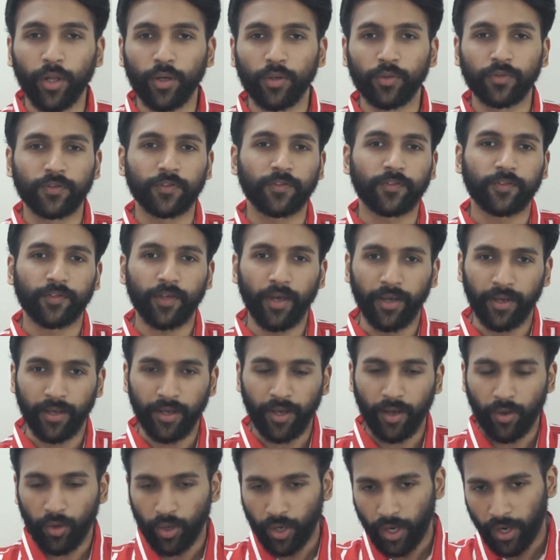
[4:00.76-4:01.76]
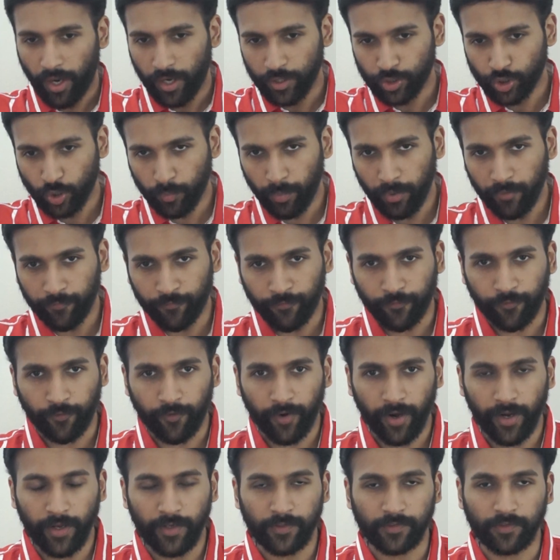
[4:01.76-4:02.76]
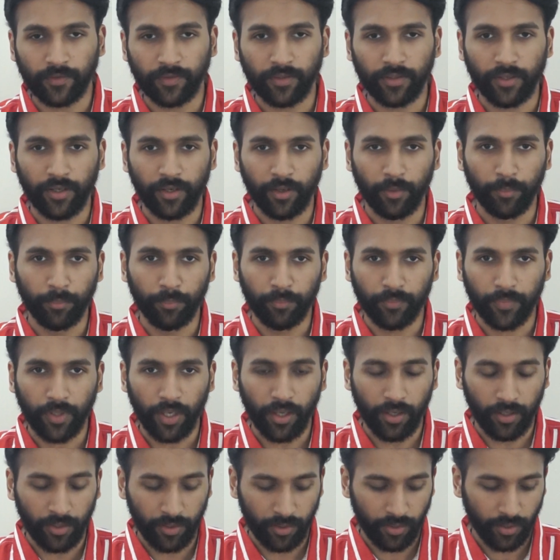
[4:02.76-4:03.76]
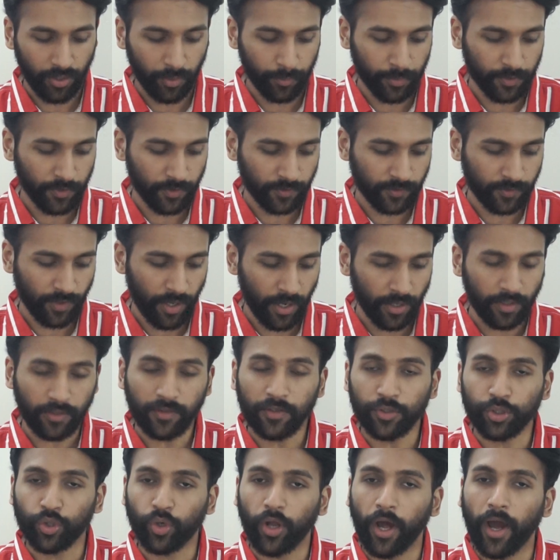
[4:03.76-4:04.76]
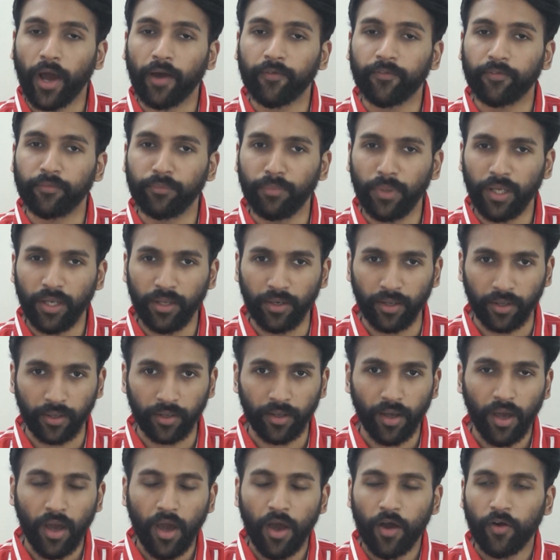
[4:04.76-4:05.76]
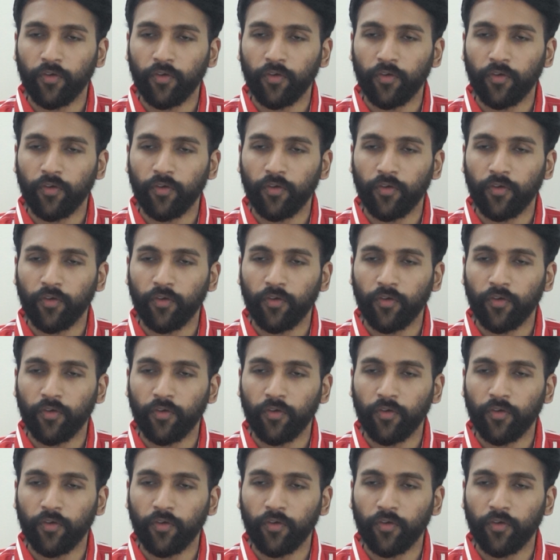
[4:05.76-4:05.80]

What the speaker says: when you sing, it should be phrased in the Sahitya should have a meaning.